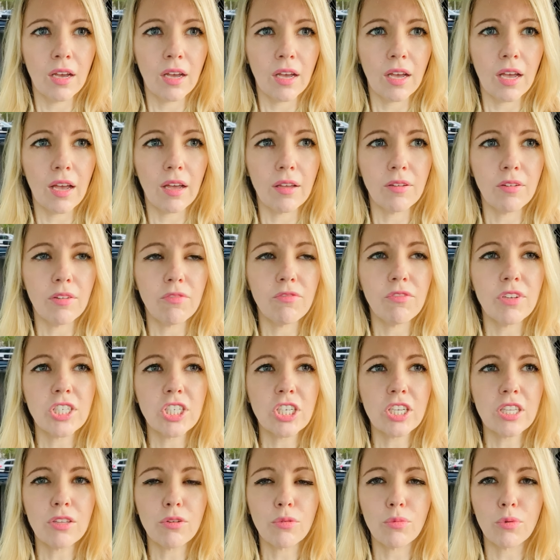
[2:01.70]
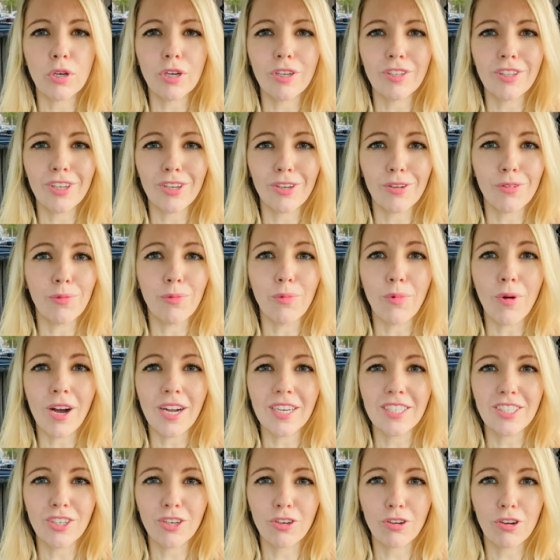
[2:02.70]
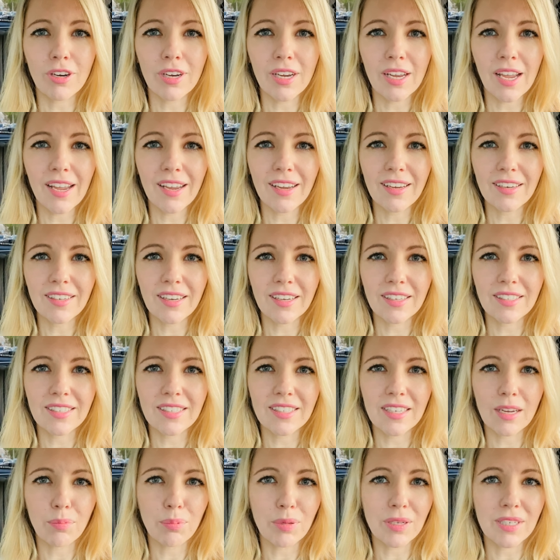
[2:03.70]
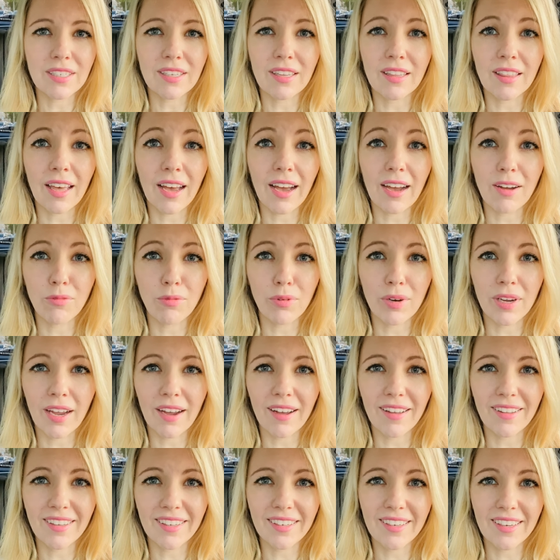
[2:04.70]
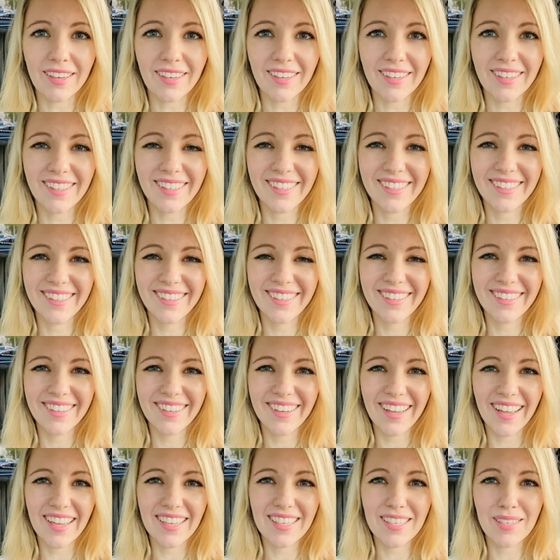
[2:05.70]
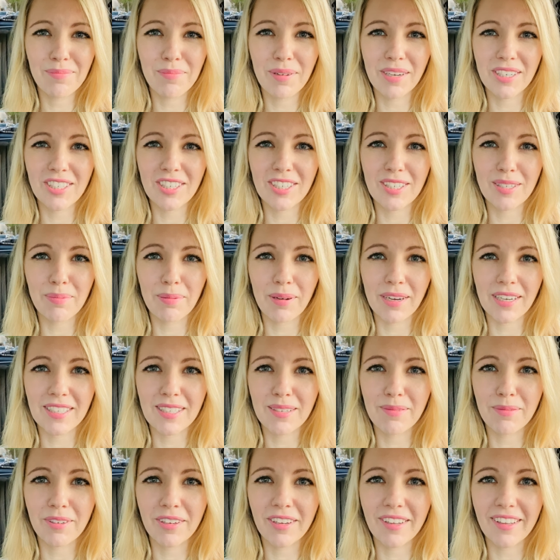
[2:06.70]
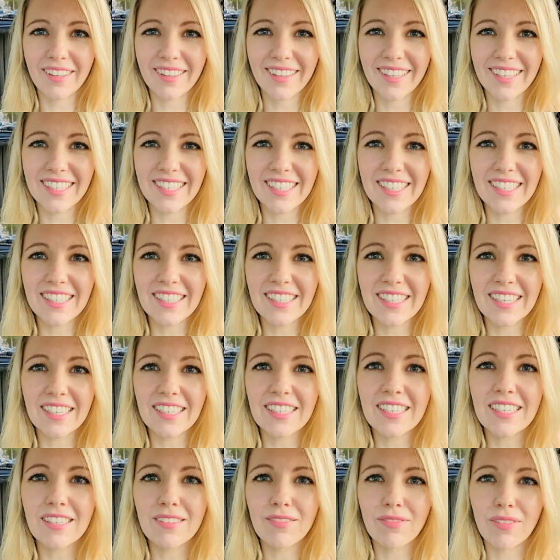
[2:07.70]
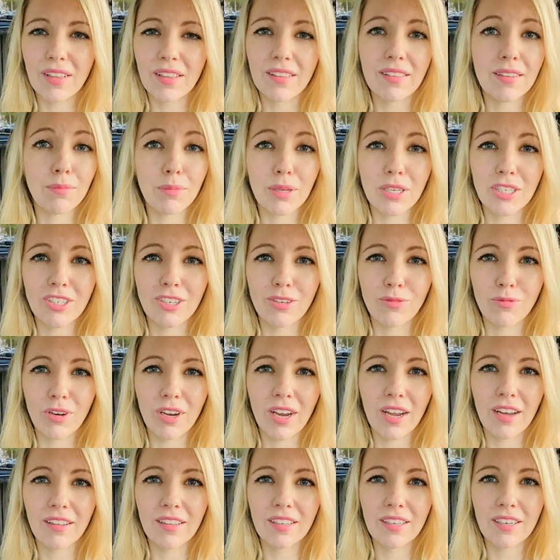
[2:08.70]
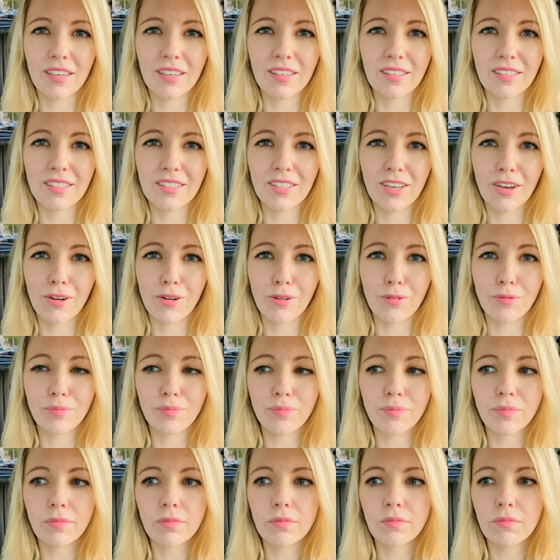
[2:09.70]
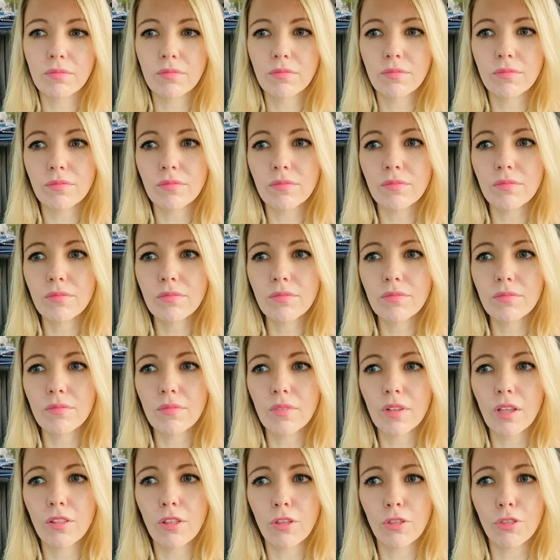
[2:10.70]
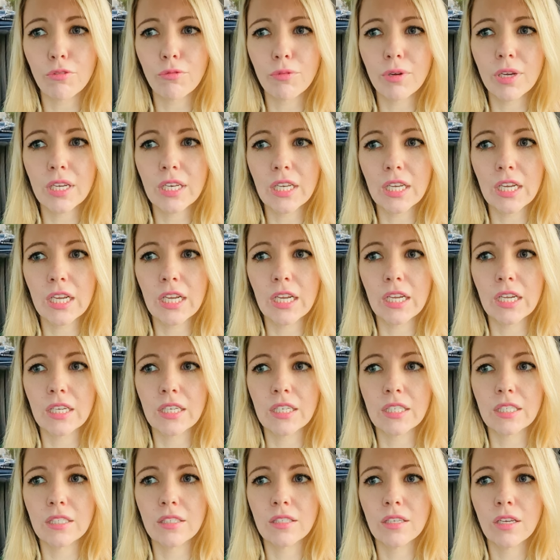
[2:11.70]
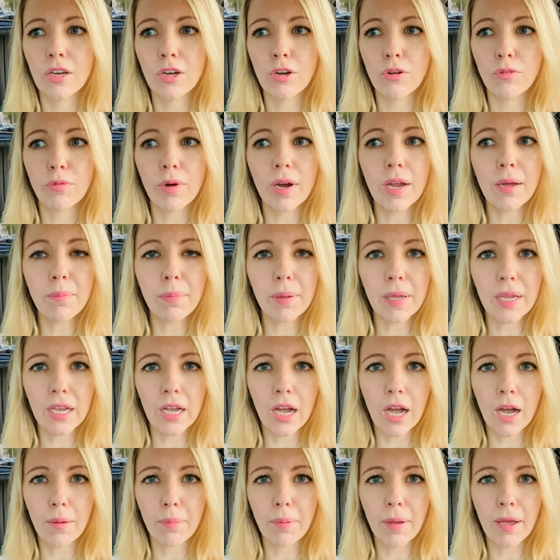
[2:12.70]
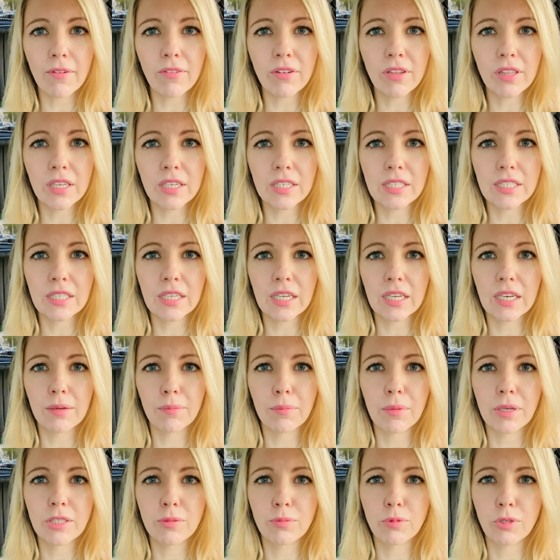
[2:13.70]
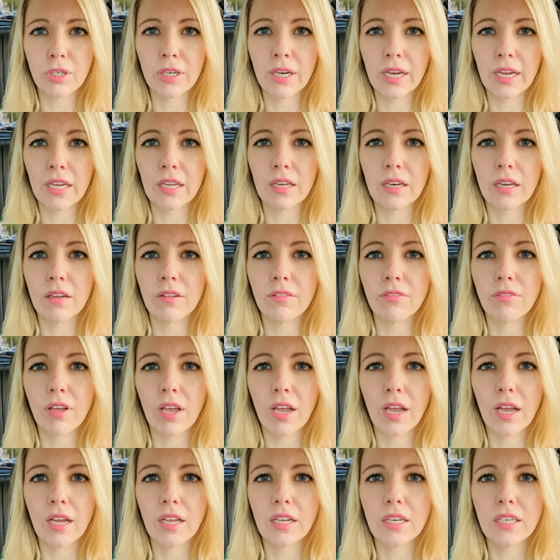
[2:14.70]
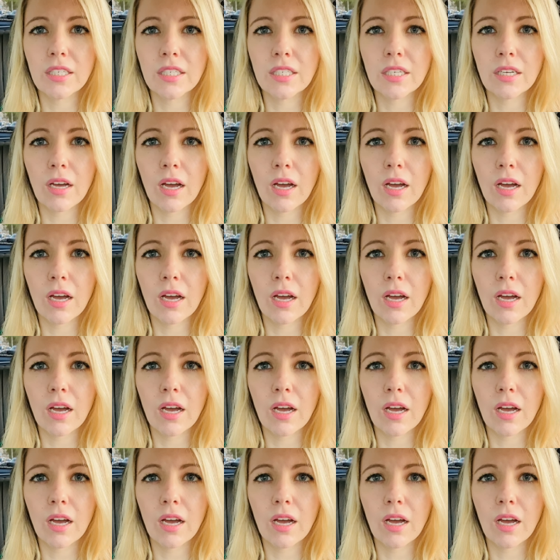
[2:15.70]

envision the world that you want to create and step into that reality as much as possible. This is fifth dimension reality. So the 3D is ramping up, everything is getting much more negative, and